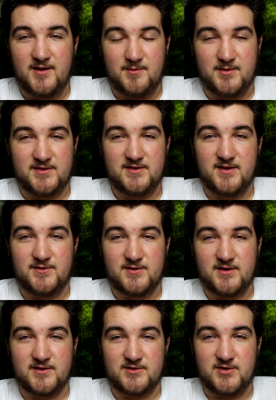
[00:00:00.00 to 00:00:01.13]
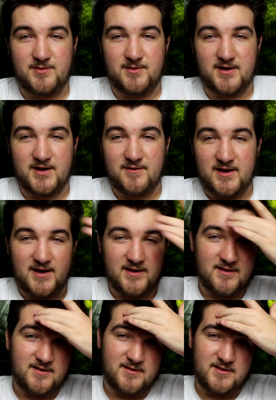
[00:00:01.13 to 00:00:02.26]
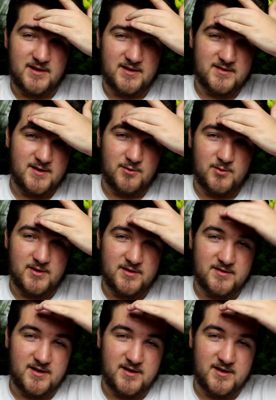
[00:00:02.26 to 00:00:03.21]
but since I've started the treatment, I've had like several ones.